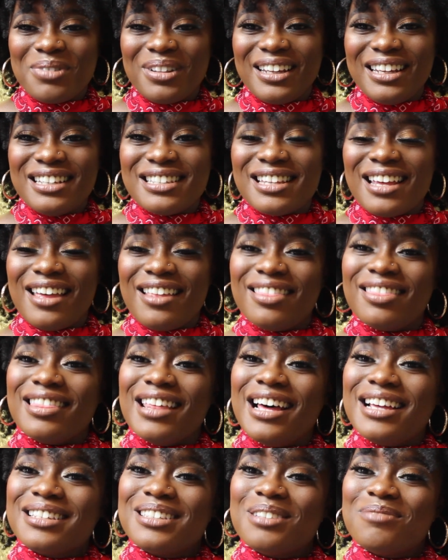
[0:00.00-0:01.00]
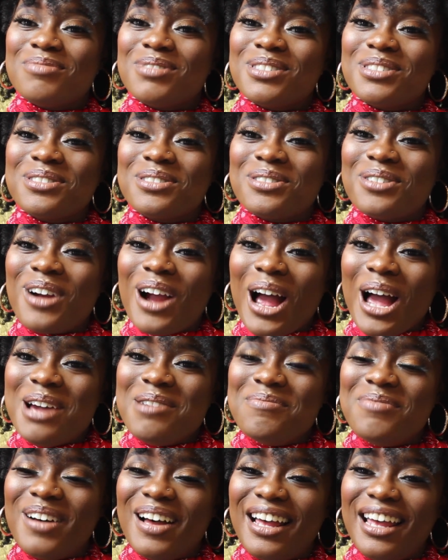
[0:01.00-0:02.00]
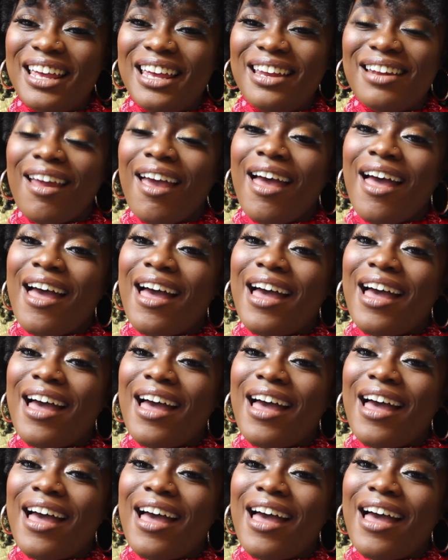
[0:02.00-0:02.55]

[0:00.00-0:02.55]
please hit that subscribe button,